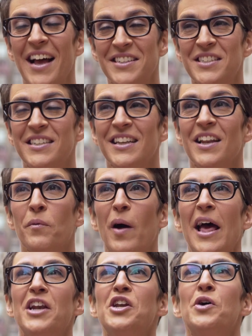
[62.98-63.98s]
That's
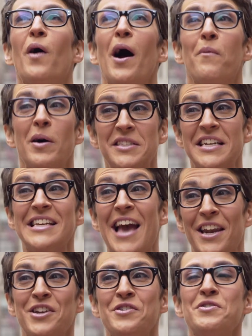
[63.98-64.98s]
when I knew I wasn't
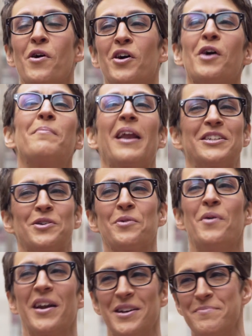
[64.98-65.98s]
yet a New Yorker, but I sort
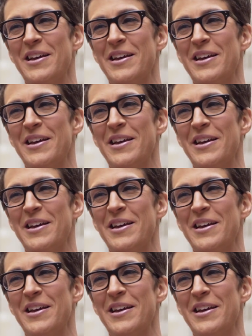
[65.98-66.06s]
of wanted